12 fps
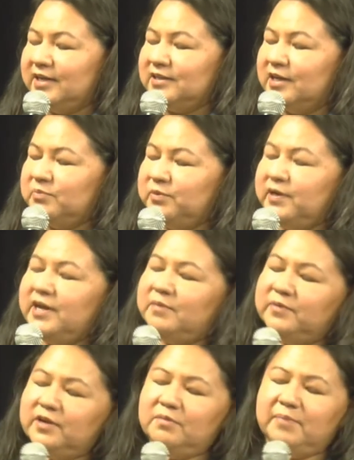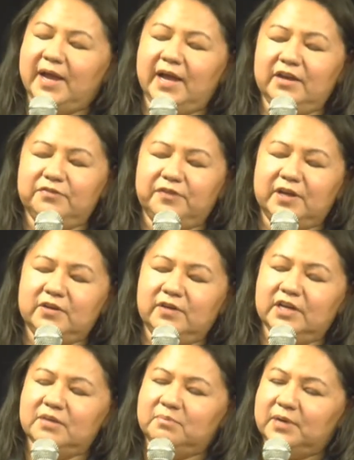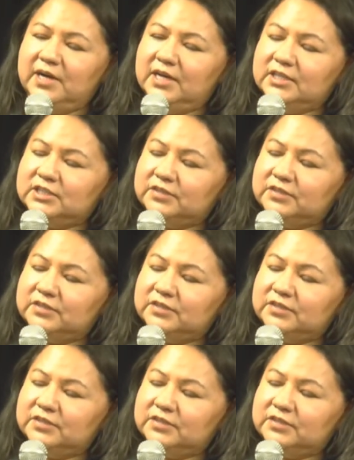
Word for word: I thought, boy, I'm real mad if I go on a bus,